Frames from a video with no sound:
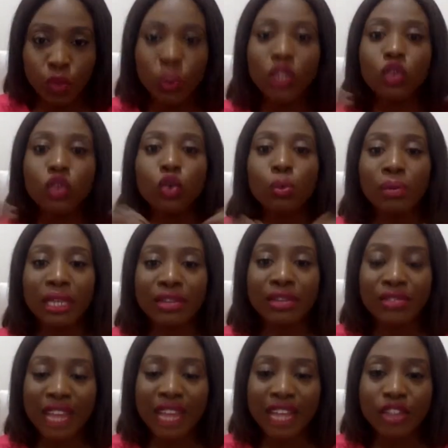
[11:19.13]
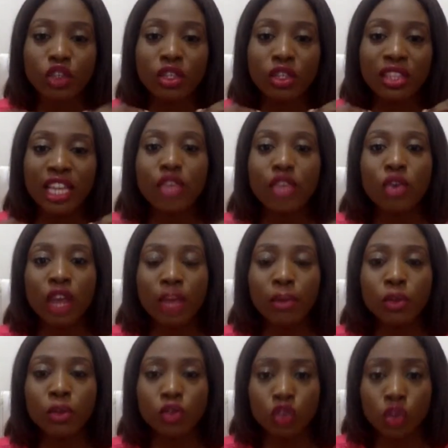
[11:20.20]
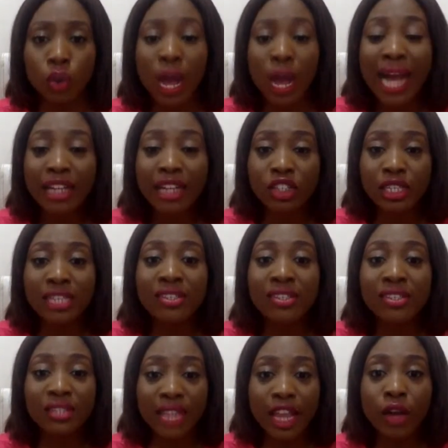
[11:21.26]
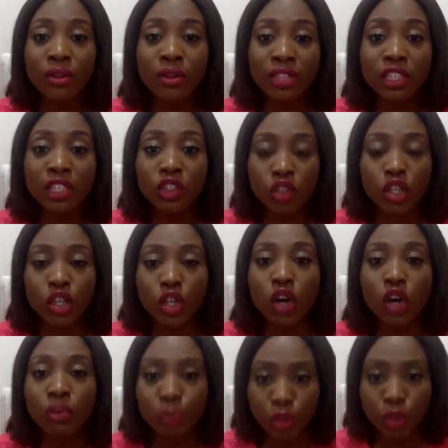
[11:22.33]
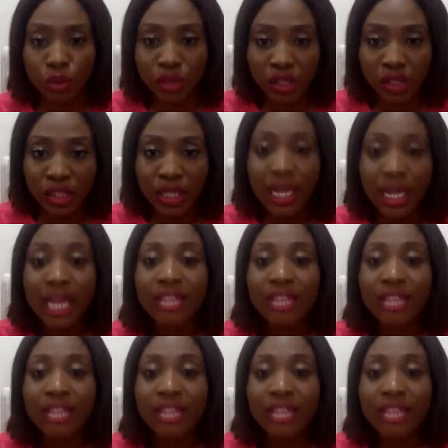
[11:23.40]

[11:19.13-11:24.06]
we do believe that then you're able to actually stay on this journey of purity.